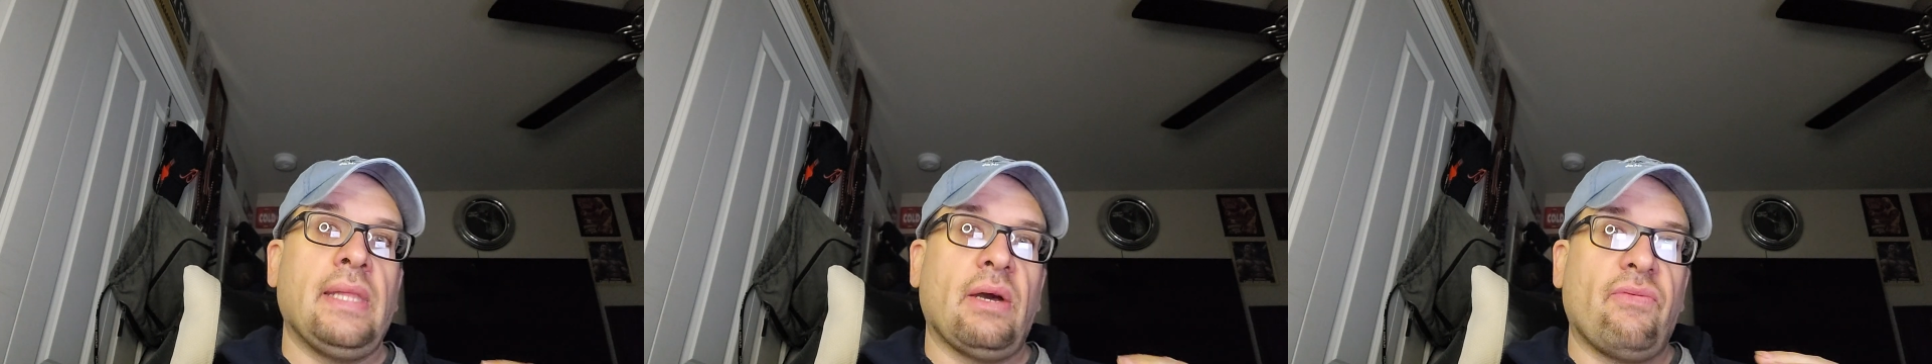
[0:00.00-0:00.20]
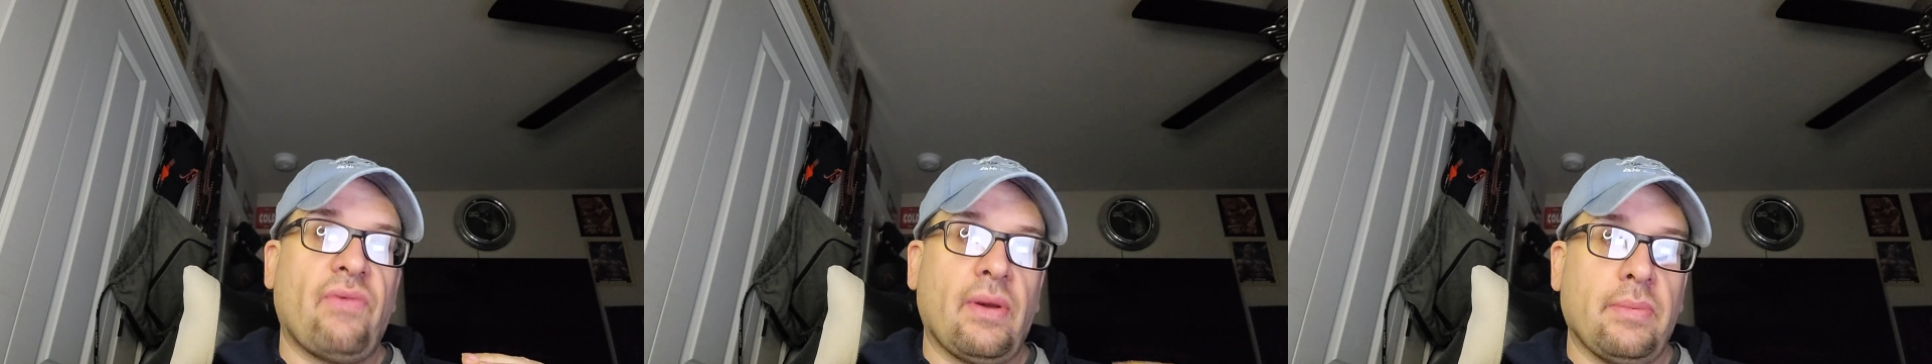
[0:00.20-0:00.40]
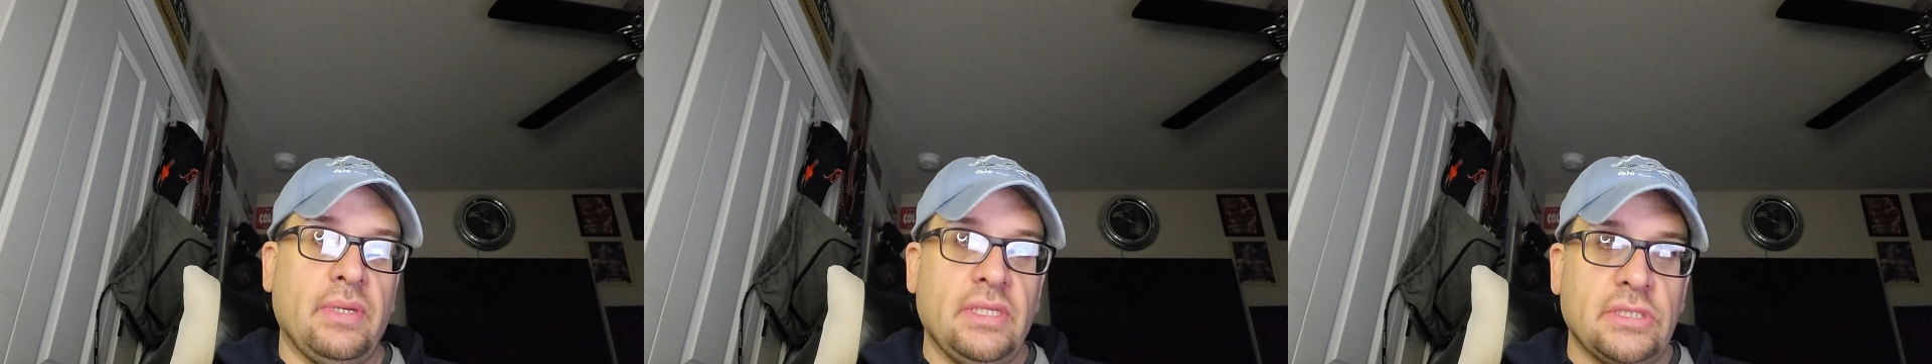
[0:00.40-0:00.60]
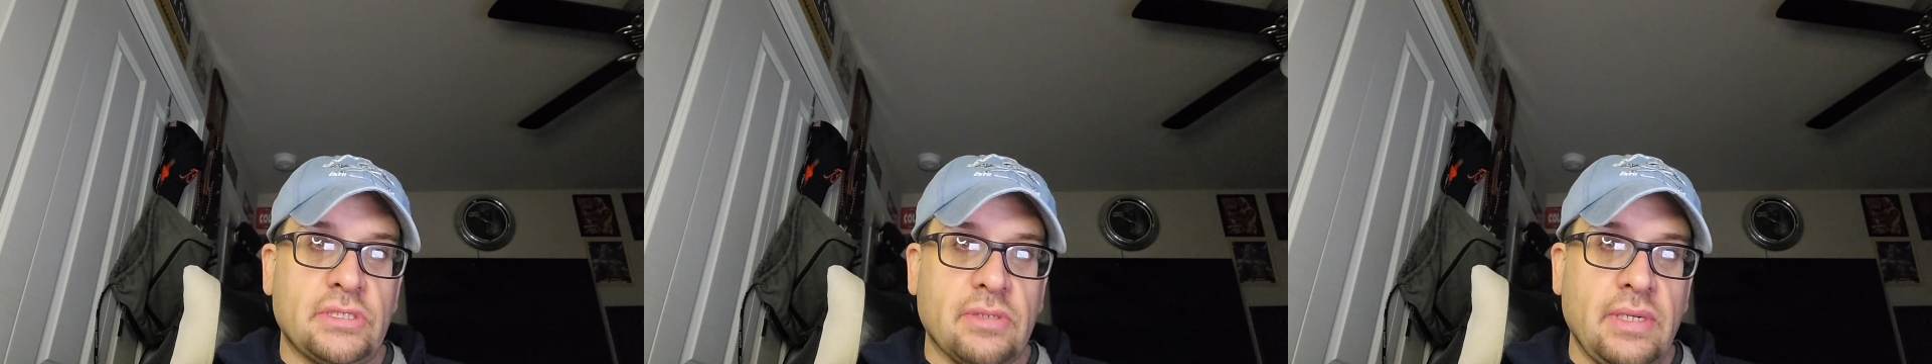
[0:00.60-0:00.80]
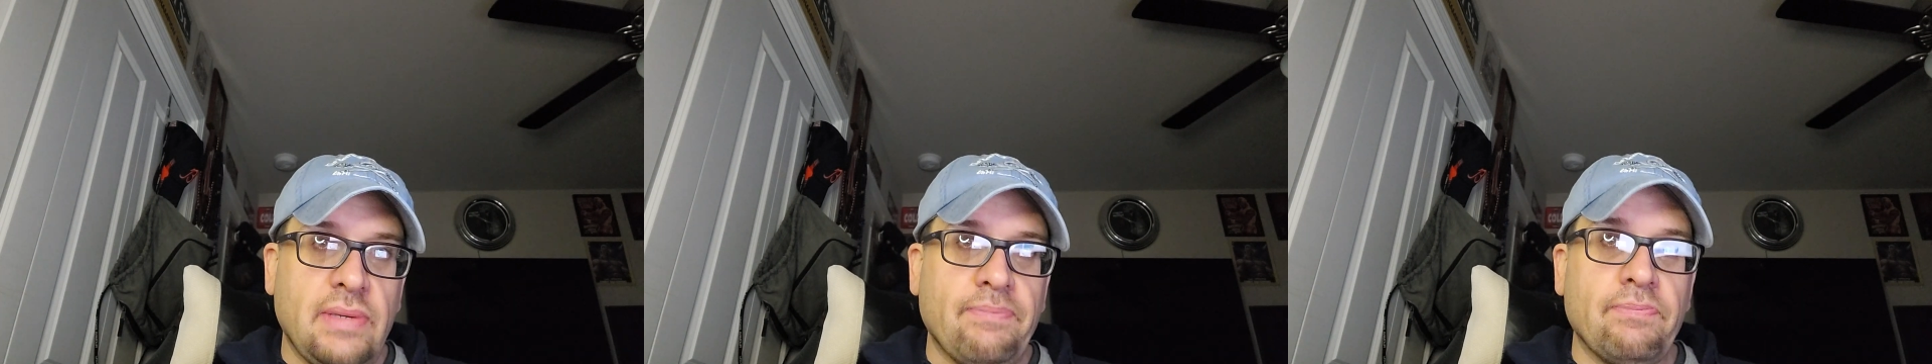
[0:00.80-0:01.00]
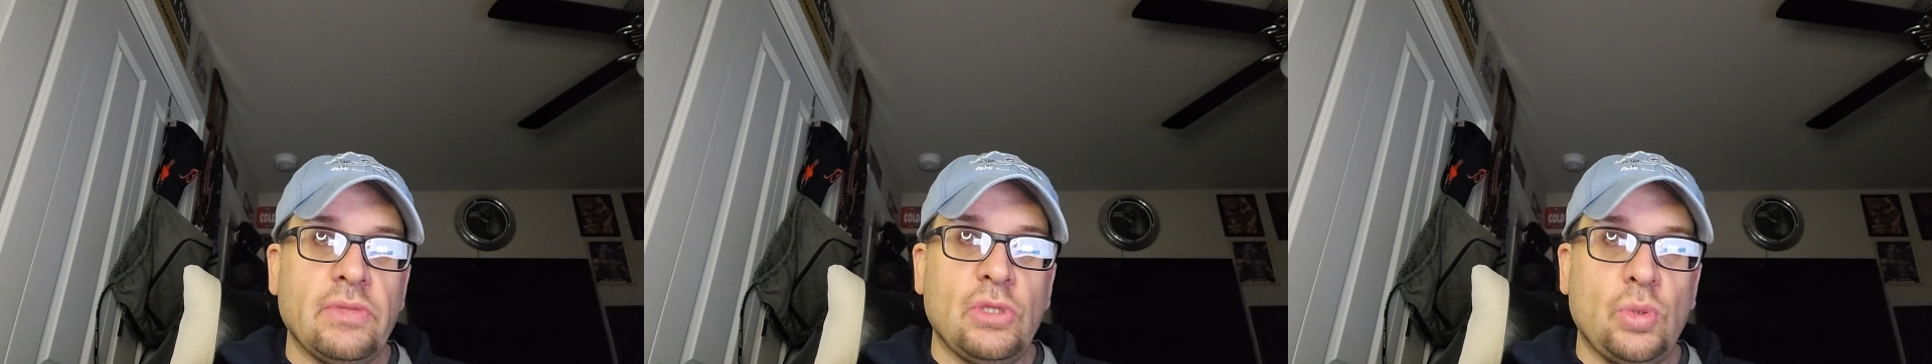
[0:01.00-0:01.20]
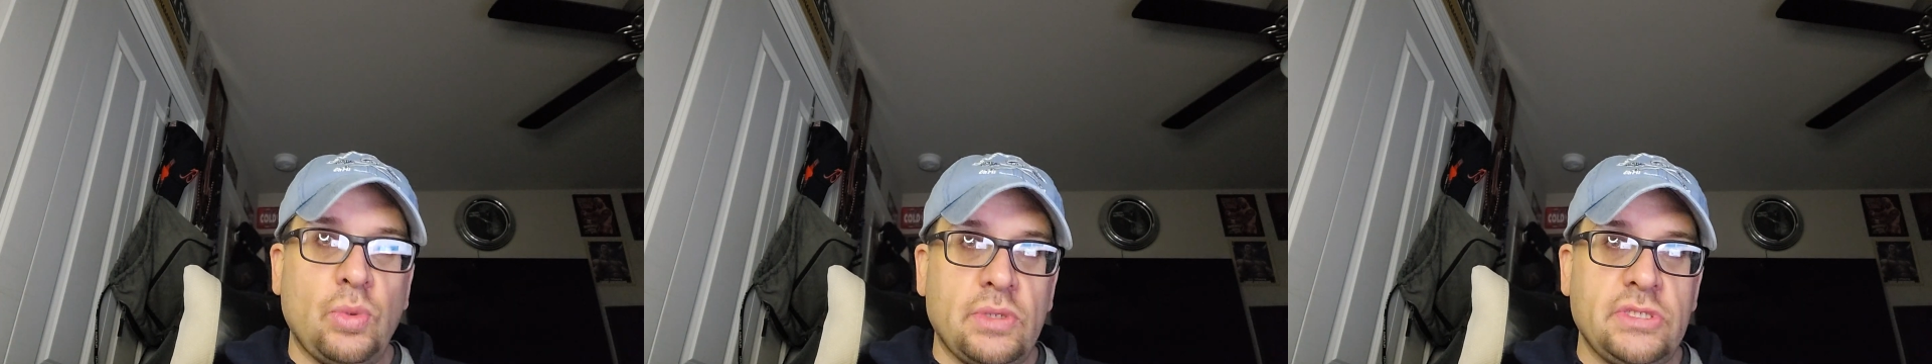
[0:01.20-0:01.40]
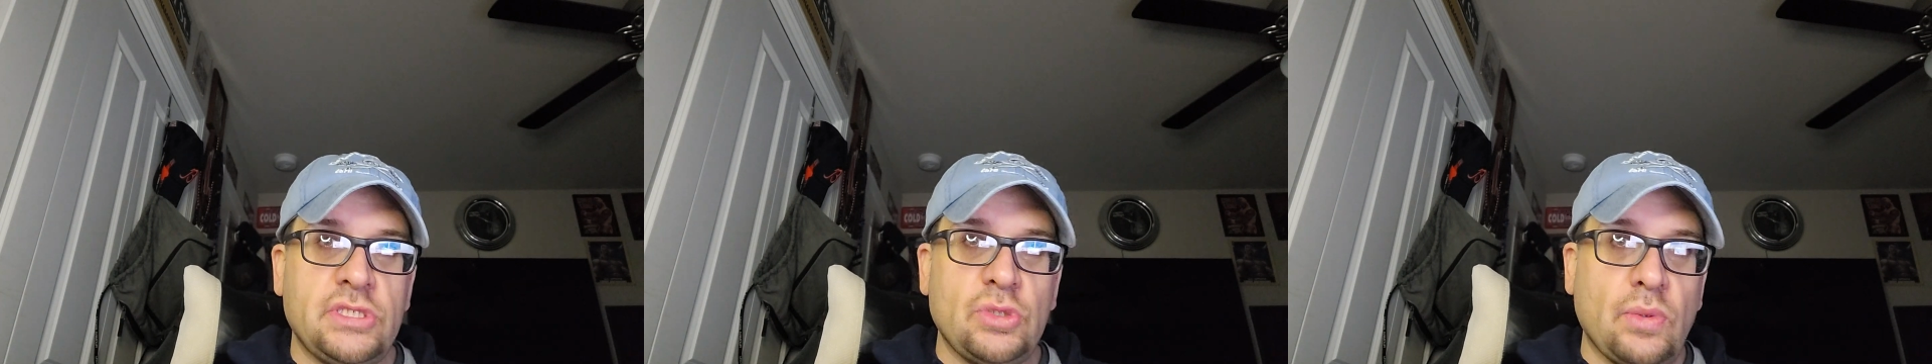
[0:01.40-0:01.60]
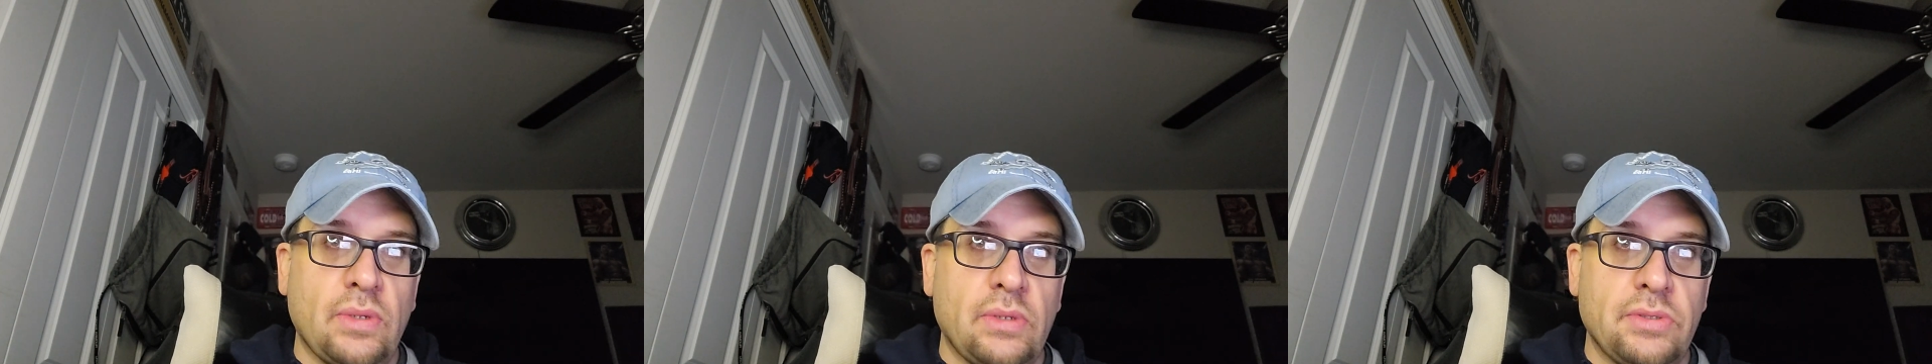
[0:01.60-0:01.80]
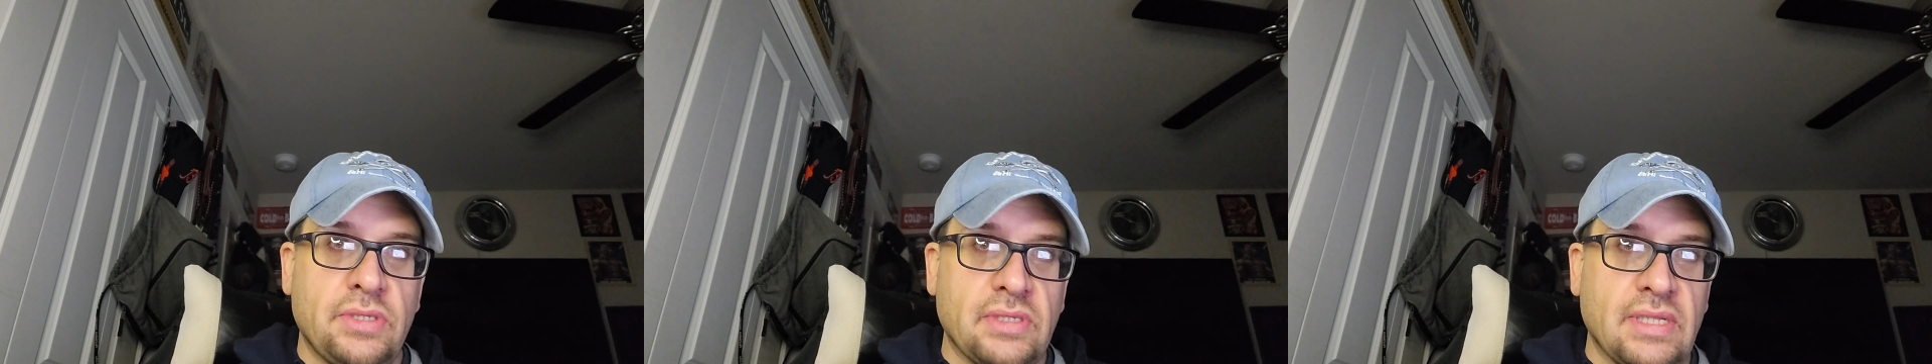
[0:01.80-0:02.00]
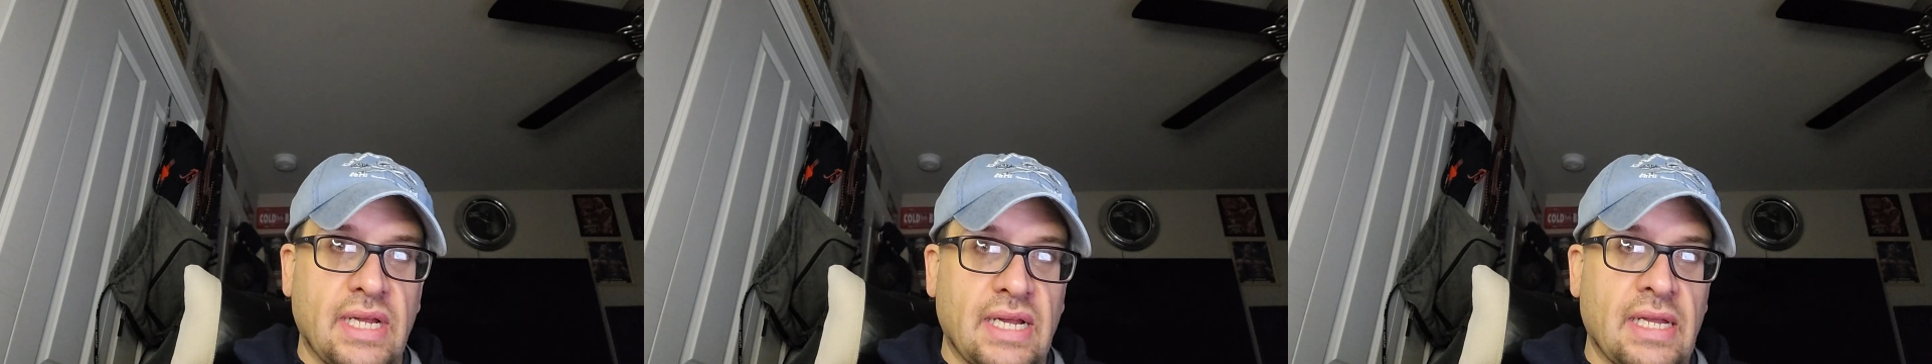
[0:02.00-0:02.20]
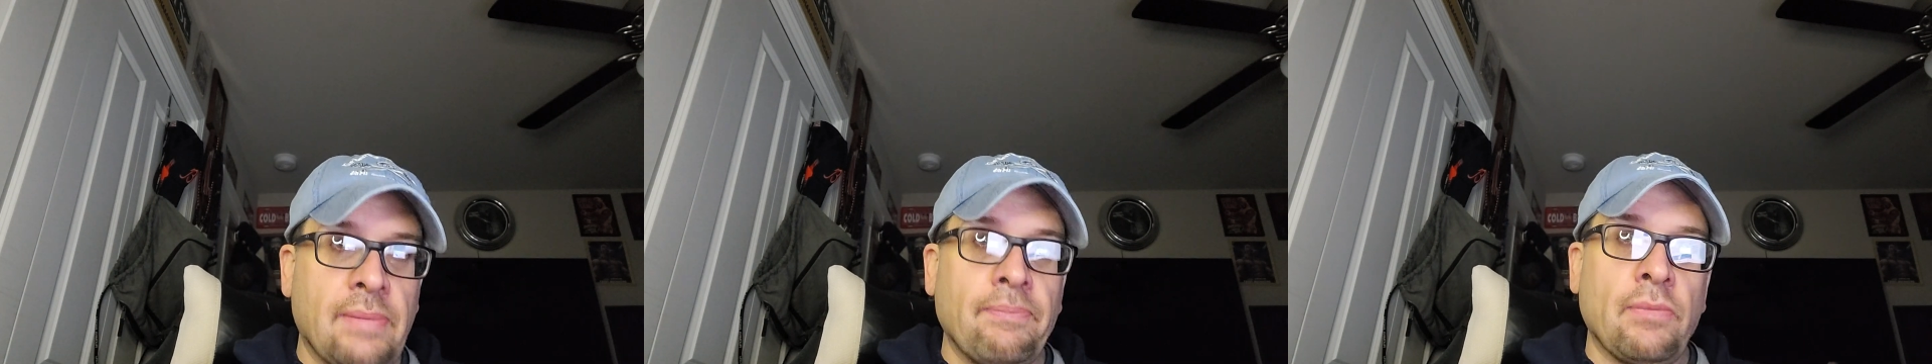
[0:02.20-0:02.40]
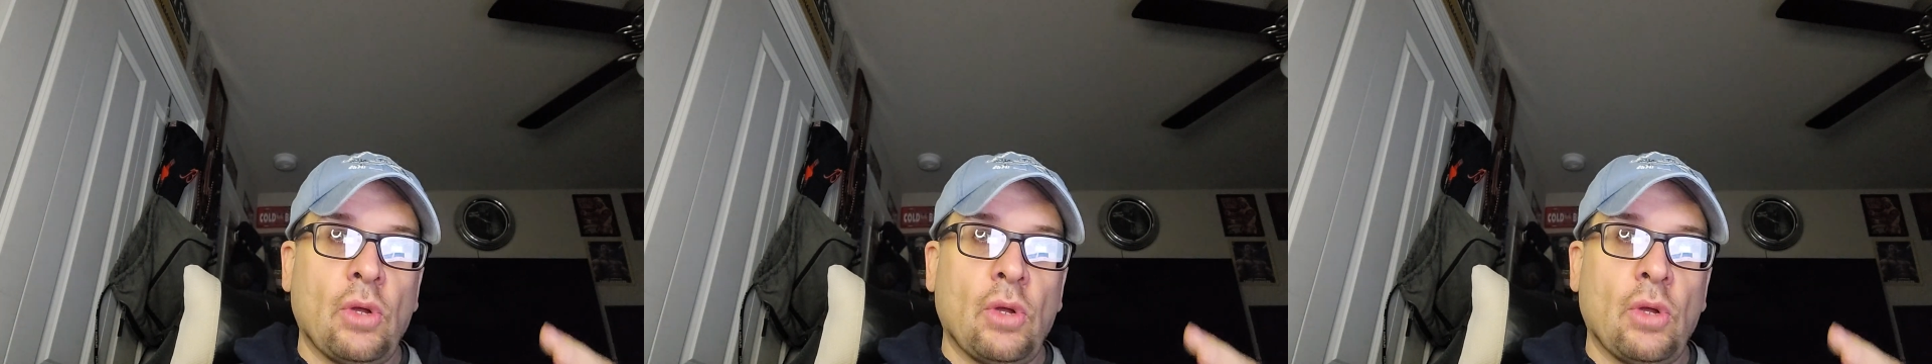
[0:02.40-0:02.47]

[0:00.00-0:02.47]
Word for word: Now find me Instagram, Twitch, Twitter, TikTok.